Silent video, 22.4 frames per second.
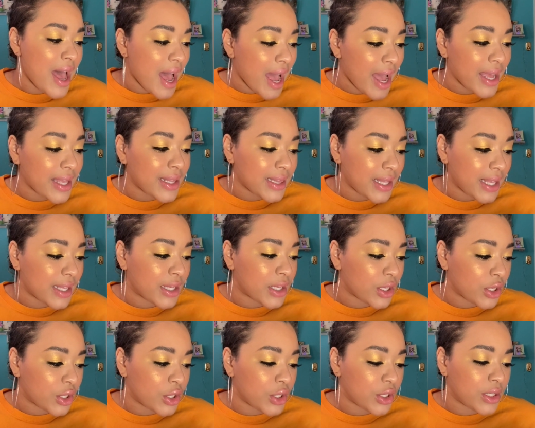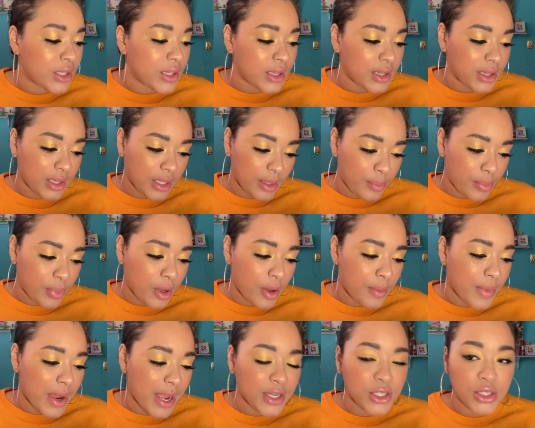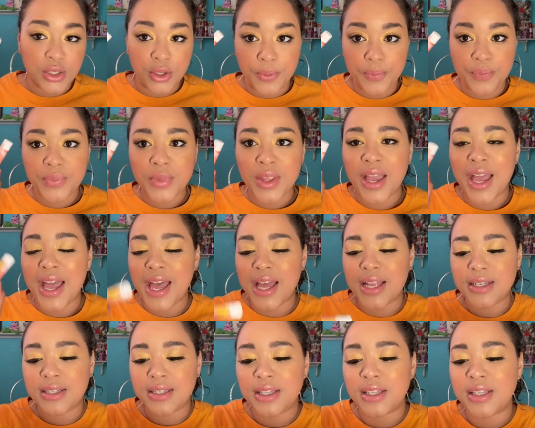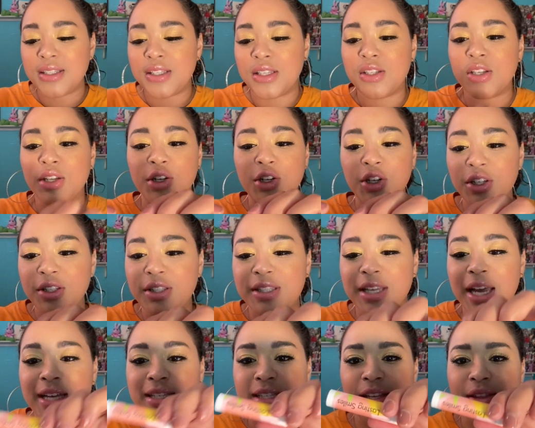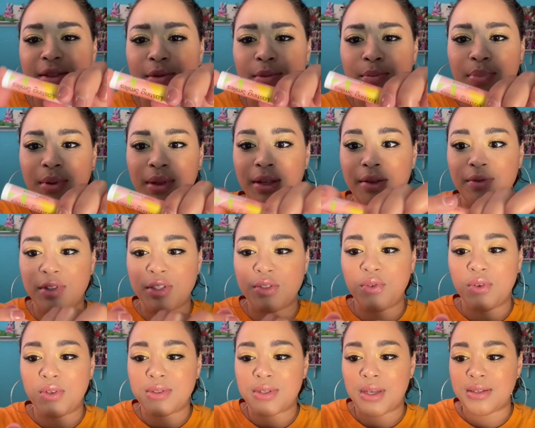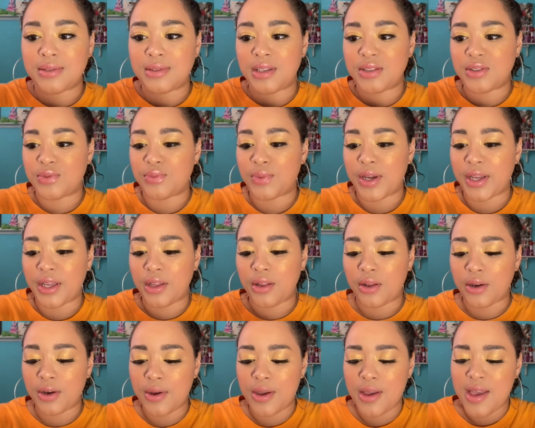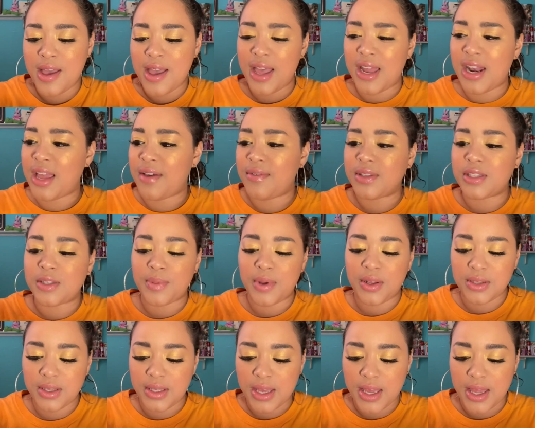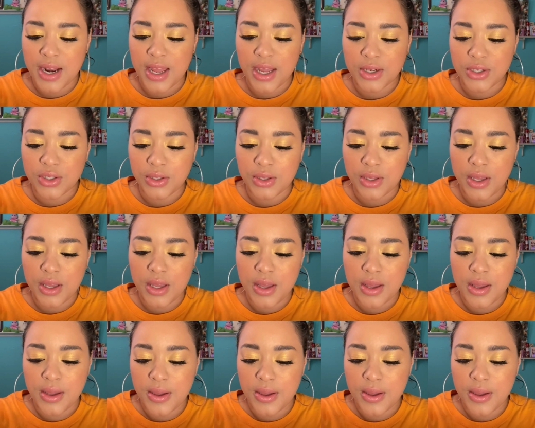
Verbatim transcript: I like a good lip balm. I do. And this is a good size. I believe it's full size. That's regular. And I haven't smelled it yet, actually.